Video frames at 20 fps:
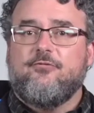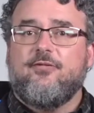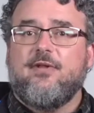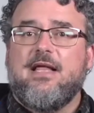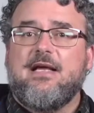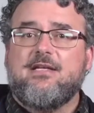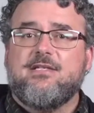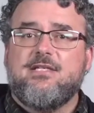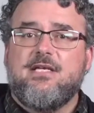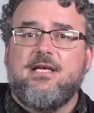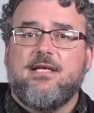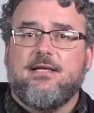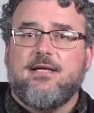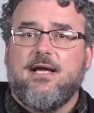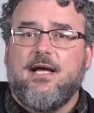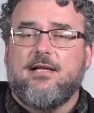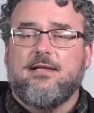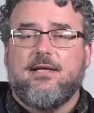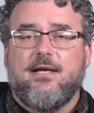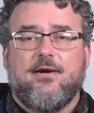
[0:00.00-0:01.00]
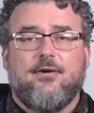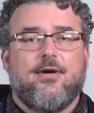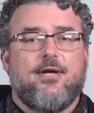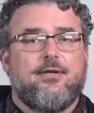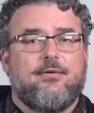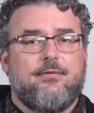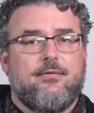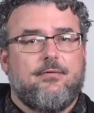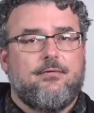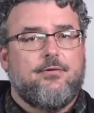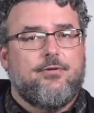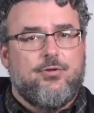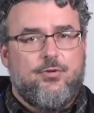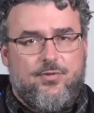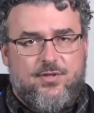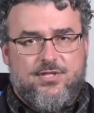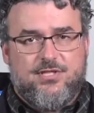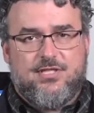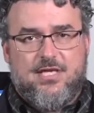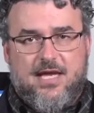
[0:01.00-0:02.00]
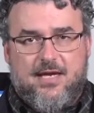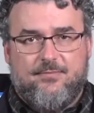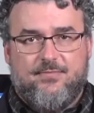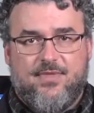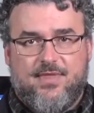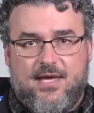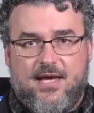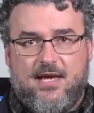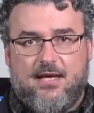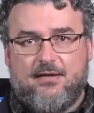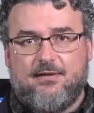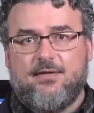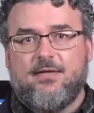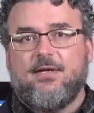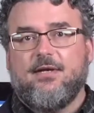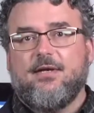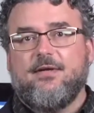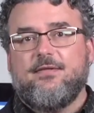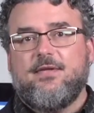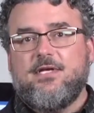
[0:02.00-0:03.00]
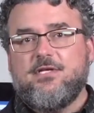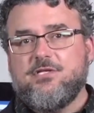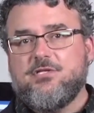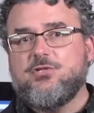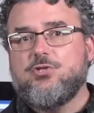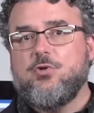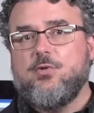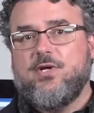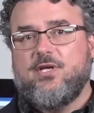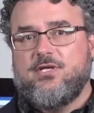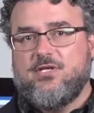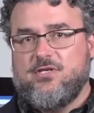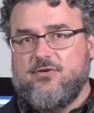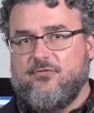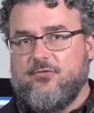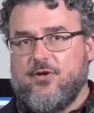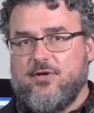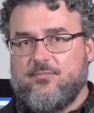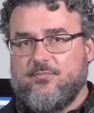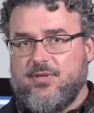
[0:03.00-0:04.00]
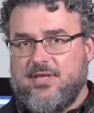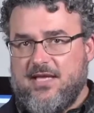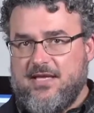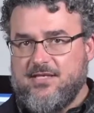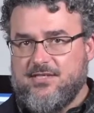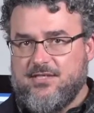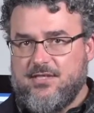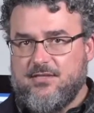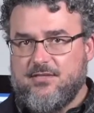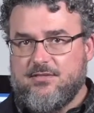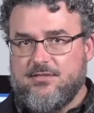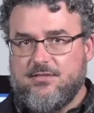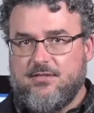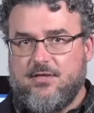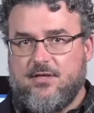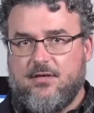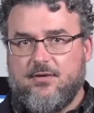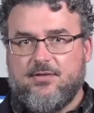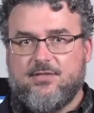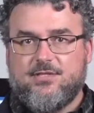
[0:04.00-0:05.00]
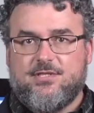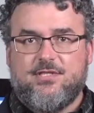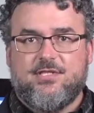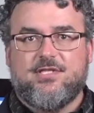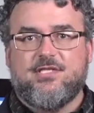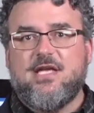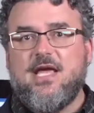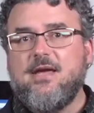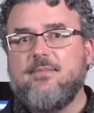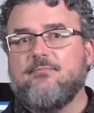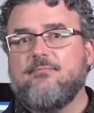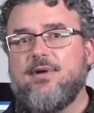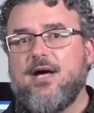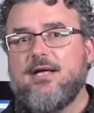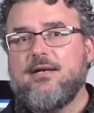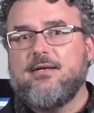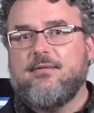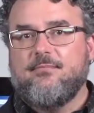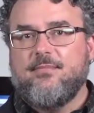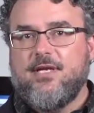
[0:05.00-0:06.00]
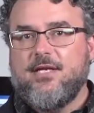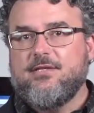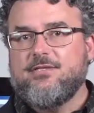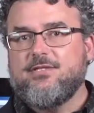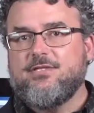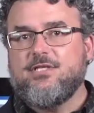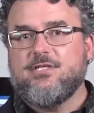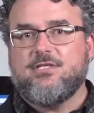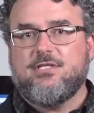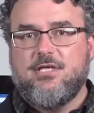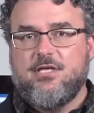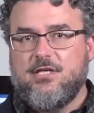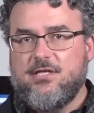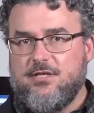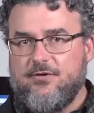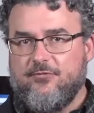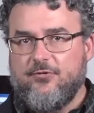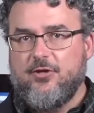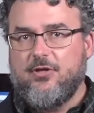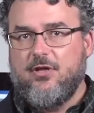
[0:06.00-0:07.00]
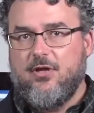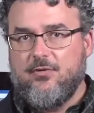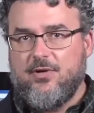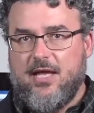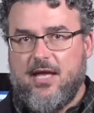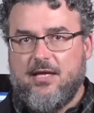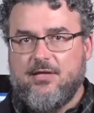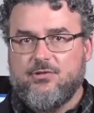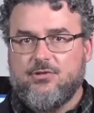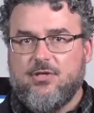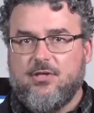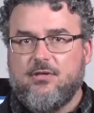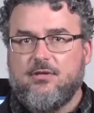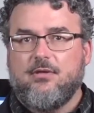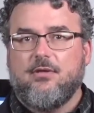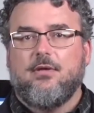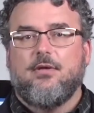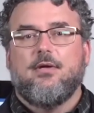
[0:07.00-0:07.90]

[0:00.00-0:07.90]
Flexi and Caldera do the same thing. They just do it in different places. You know, it's the same button, but it's just in a different location.